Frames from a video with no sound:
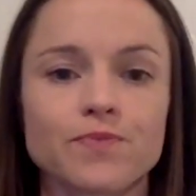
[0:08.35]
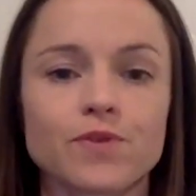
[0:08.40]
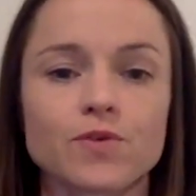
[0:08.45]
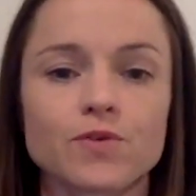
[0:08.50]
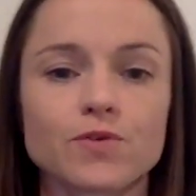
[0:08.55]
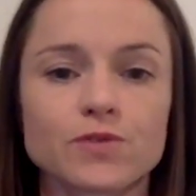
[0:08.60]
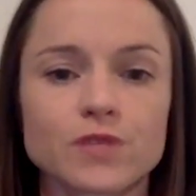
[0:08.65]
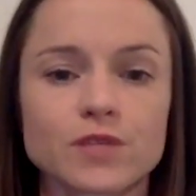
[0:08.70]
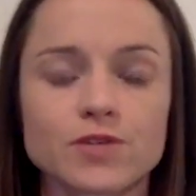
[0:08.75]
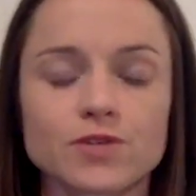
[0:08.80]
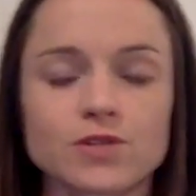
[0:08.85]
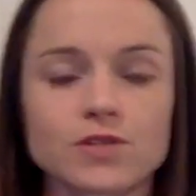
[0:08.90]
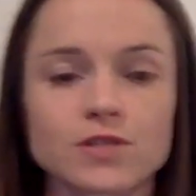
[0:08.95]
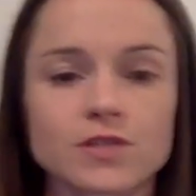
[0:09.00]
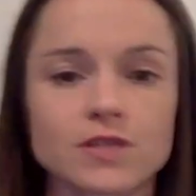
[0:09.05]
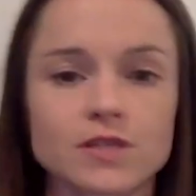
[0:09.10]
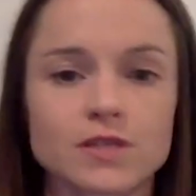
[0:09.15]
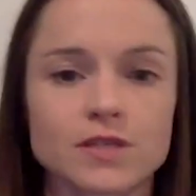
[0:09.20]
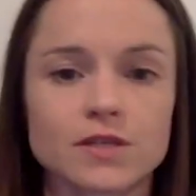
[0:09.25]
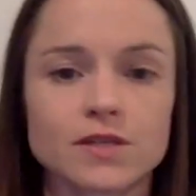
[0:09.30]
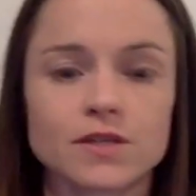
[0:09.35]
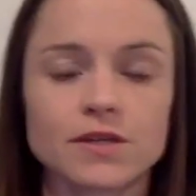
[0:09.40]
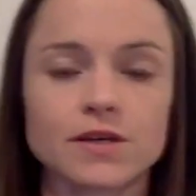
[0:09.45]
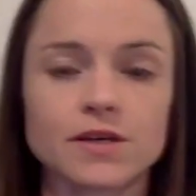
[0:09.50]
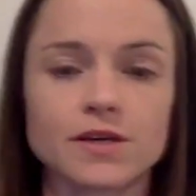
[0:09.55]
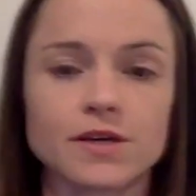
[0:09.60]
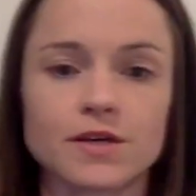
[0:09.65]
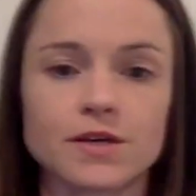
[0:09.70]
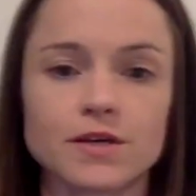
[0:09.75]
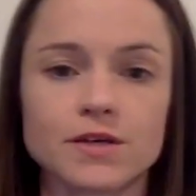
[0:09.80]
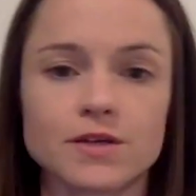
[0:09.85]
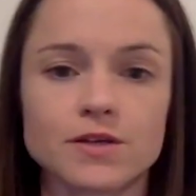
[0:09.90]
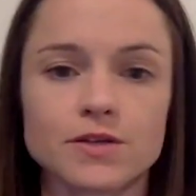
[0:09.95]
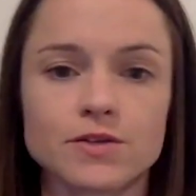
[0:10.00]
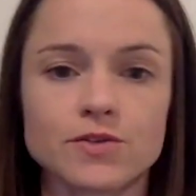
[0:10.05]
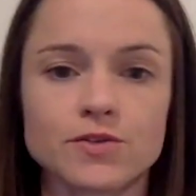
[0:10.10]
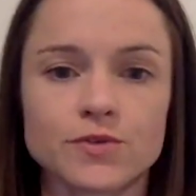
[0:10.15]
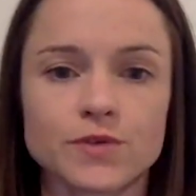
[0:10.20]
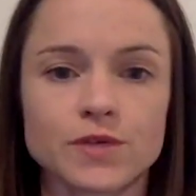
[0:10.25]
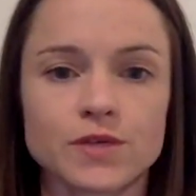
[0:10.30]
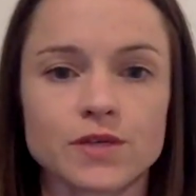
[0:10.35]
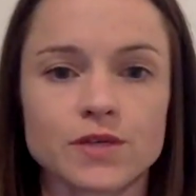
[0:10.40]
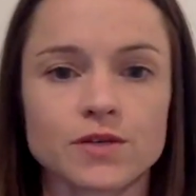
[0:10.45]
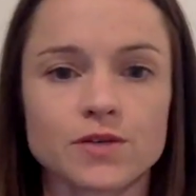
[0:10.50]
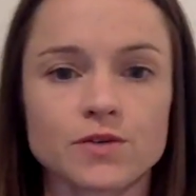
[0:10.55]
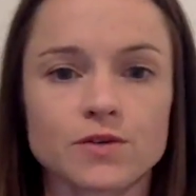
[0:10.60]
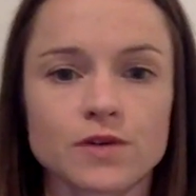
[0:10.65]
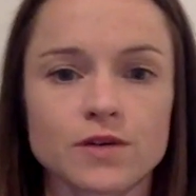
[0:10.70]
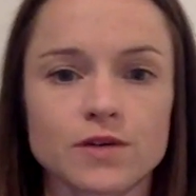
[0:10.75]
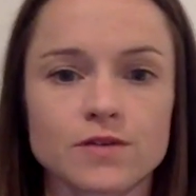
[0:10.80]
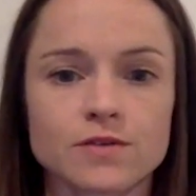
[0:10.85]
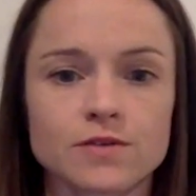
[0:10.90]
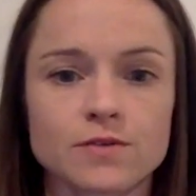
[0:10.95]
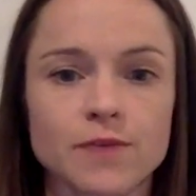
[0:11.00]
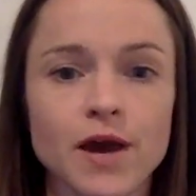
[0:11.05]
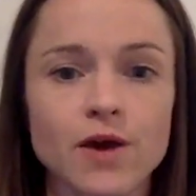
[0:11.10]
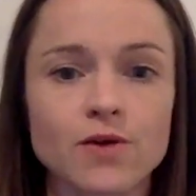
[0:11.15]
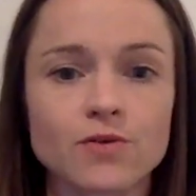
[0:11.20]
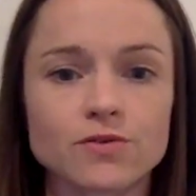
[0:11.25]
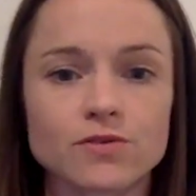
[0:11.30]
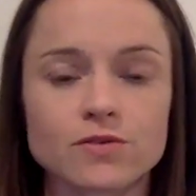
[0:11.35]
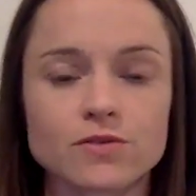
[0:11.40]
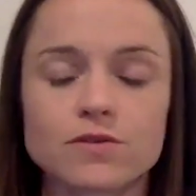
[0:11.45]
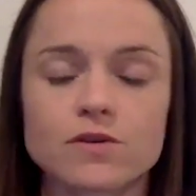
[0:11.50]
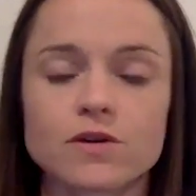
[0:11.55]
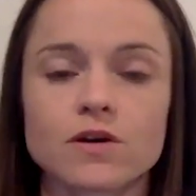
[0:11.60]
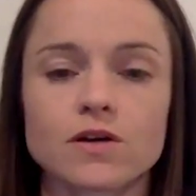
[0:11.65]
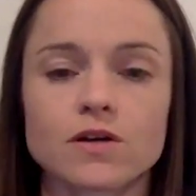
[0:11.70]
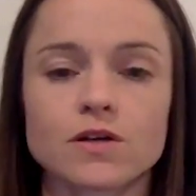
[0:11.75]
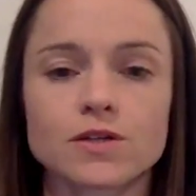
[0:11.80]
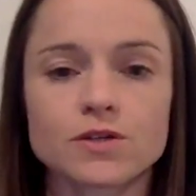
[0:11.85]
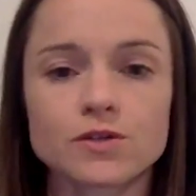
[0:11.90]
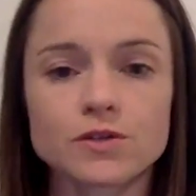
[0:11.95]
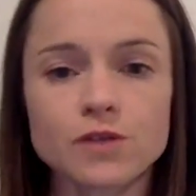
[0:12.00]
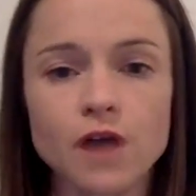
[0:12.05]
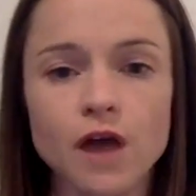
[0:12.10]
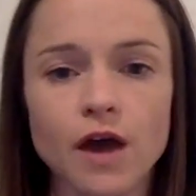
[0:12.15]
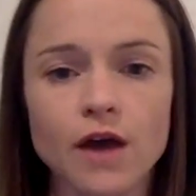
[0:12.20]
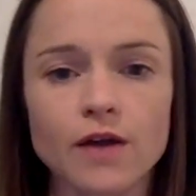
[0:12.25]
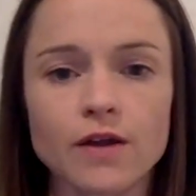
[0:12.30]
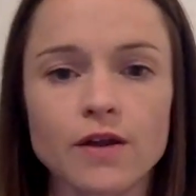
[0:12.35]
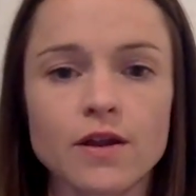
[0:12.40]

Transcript: who's interested in doing a new custom house on a dirt lot.